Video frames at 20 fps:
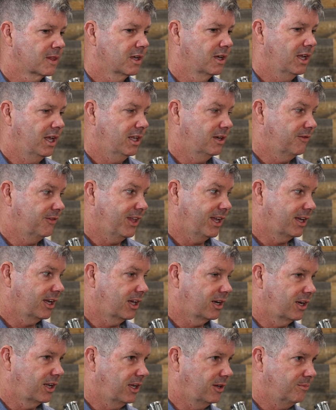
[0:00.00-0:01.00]
And if they
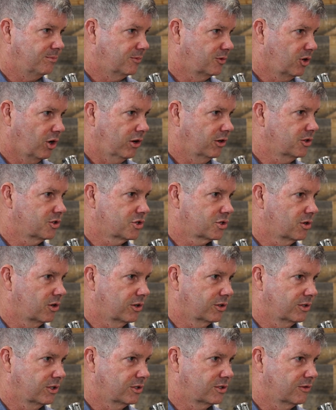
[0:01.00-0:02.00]
got a cart
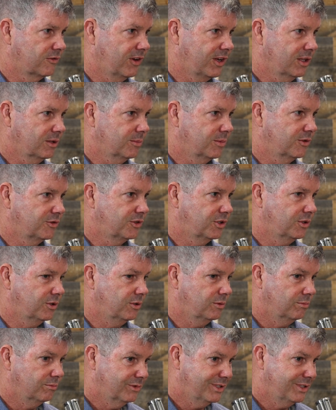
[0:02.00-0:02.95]
start that's available to you,